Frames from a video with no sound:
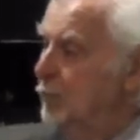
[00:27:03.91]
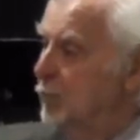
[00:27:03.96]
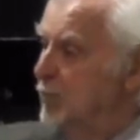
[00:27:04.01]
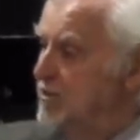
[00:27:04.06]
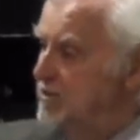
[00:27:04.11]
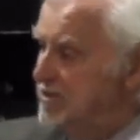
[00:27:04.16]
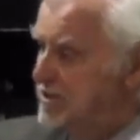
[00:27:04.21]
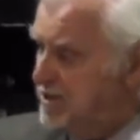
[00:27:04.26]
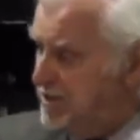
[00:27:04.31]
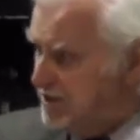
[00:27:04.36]

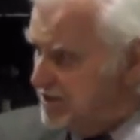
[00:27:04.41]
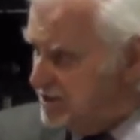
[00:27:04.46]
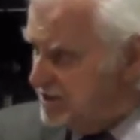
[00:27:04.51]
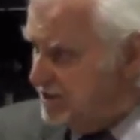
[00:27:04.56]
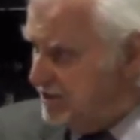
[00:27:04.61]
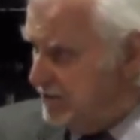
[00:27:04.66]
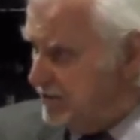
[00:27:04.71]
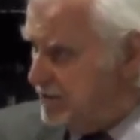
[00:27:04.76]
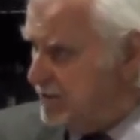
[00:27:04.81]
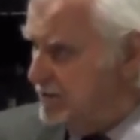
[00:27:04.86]

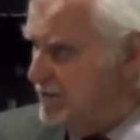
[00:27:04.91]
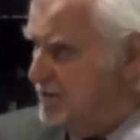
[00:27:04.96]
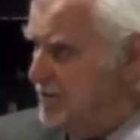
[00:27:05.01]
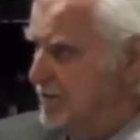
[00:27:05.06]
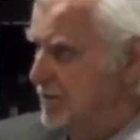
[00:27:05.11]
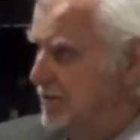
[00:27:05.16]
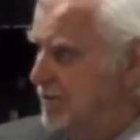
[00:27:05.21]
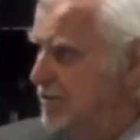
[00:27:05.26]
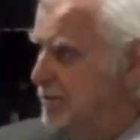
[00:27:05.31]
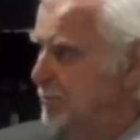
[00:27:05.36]
resistance
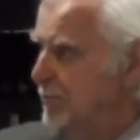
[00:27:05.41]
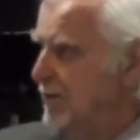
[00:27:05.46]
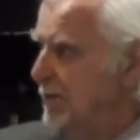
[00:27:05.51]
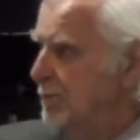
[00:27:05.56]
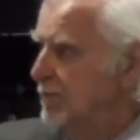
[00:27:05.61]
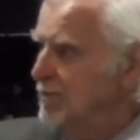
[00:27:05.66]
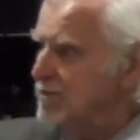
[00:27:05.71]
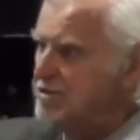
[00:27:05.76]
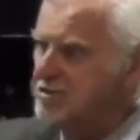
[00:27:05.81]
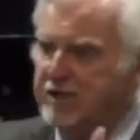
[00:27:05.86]
to be
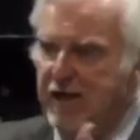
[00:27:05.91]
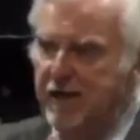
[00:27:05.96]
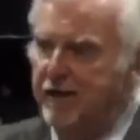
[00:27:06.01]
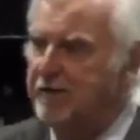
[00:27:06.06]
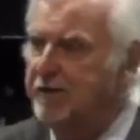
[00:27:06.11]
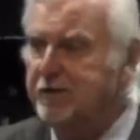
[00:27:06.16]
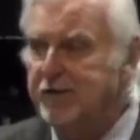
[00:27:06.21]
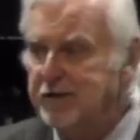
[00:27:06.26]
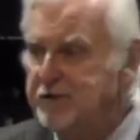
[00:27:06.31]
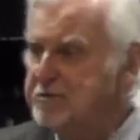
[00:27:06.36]
able to stand
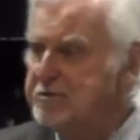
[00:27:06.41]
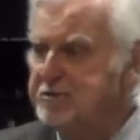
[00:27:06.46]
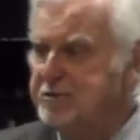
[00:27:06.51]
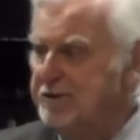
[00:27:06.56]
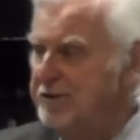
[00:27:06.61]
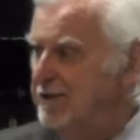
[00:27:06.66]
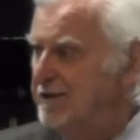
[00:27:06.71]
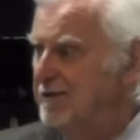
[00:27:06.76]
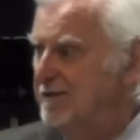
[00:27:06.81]
against it